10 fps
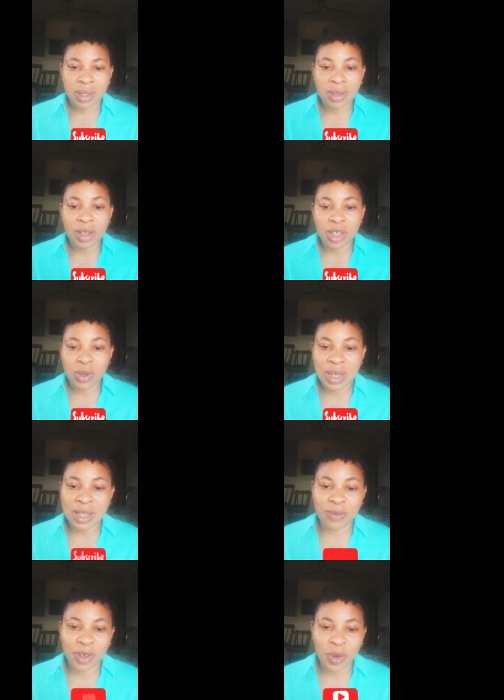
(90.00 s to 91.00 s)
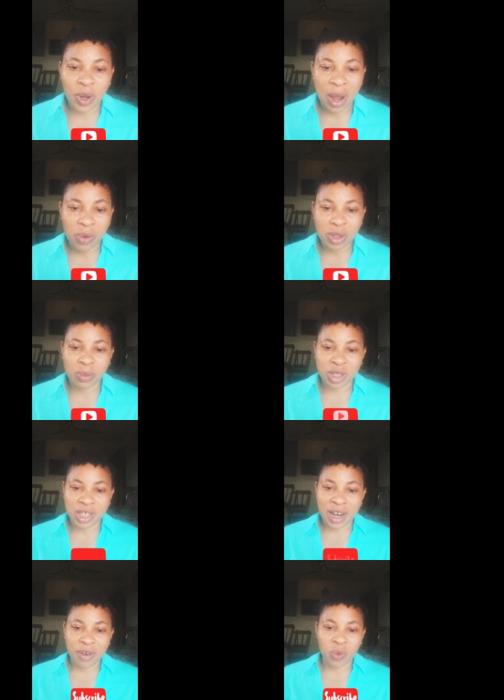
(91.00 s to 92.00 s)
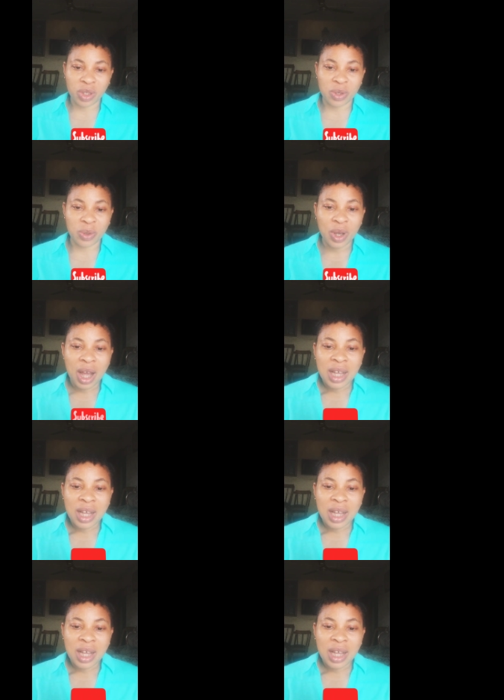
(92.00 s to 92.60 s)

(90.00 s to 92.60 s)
So in today's video, I want to be sharing with you